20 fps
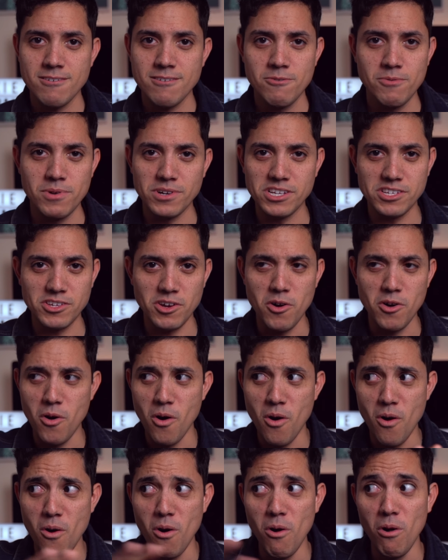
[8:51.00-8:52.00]
which is a
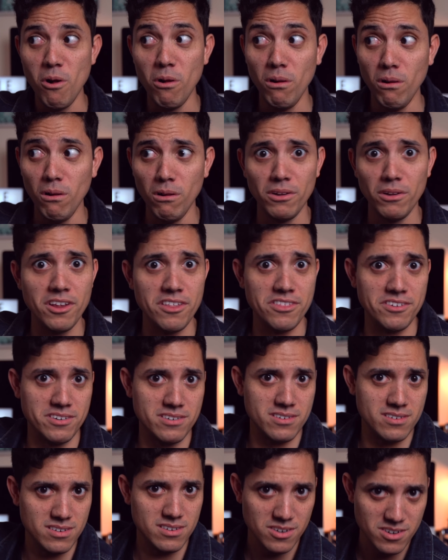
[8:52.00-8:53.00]
whole
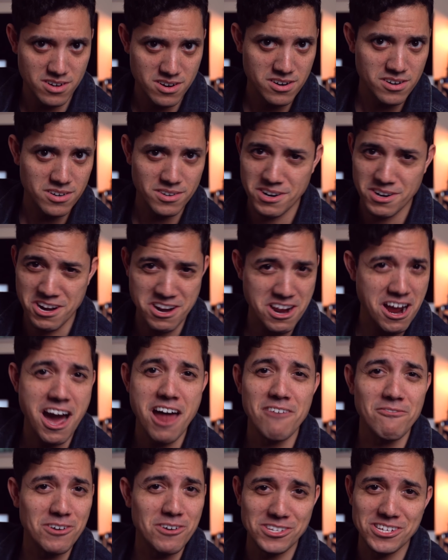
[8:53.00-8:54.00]
nother
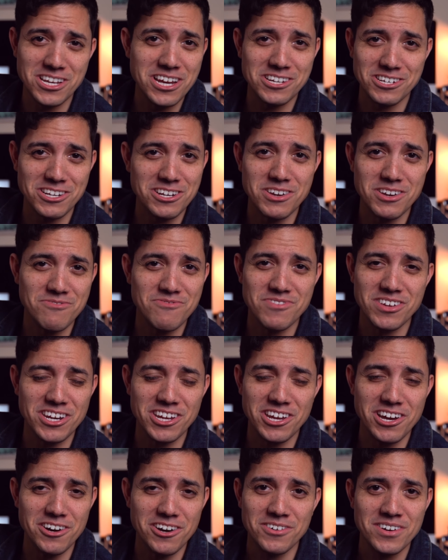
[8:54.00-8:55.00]
conversation in
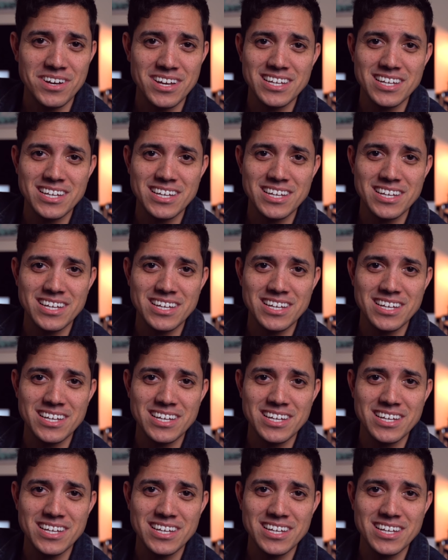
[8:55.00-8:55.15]
video.